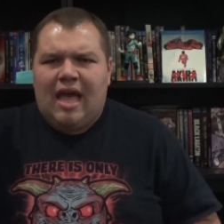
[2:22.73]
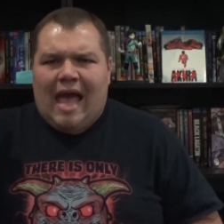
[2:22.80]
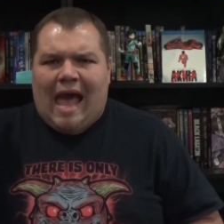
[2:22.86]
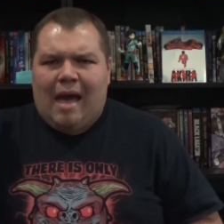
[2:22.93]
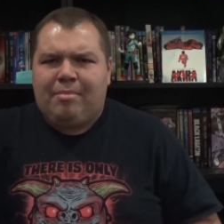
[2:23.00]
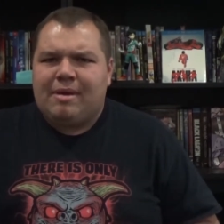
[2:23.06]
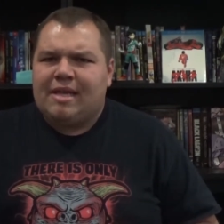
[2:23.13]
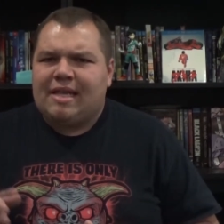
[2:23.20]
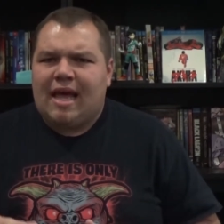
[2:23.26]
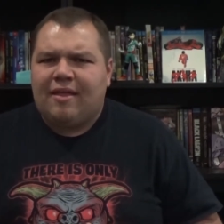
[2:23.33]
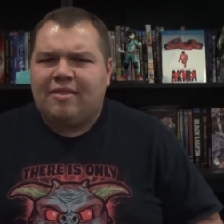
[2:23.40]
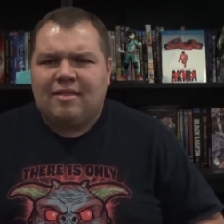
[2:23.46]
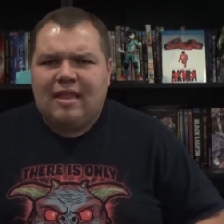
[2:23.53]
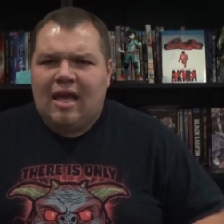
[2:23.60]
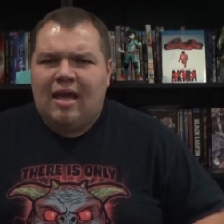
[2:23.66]
Happy
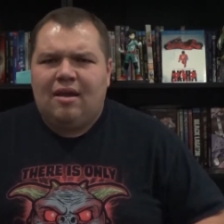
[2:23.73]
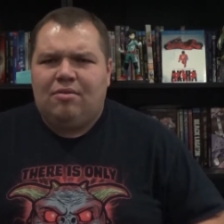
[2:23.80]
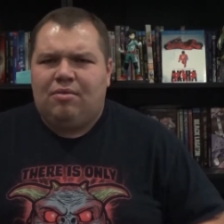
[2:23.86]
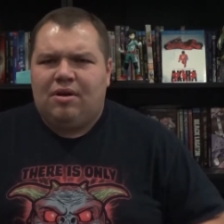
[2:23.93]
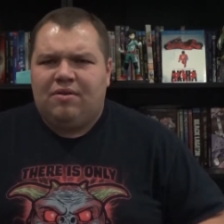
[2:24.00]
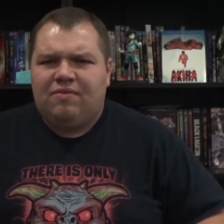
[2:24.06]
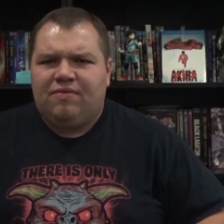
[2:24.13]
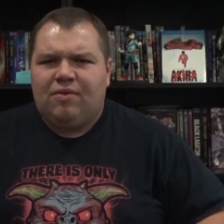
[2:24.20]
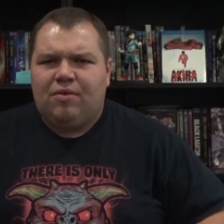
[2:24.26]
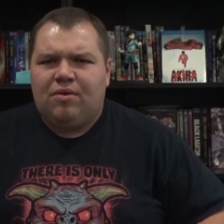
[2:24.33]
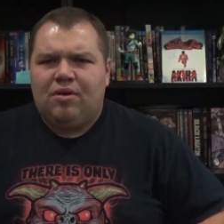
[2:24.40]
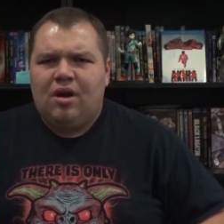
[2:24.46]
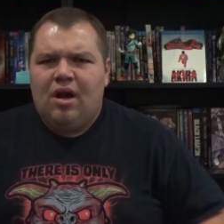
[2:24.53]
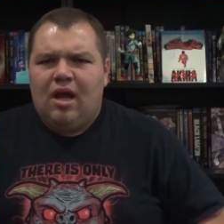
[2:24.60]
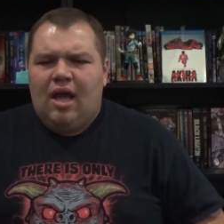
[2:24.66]
Death Day went
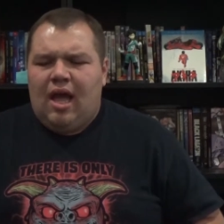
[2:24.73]
for.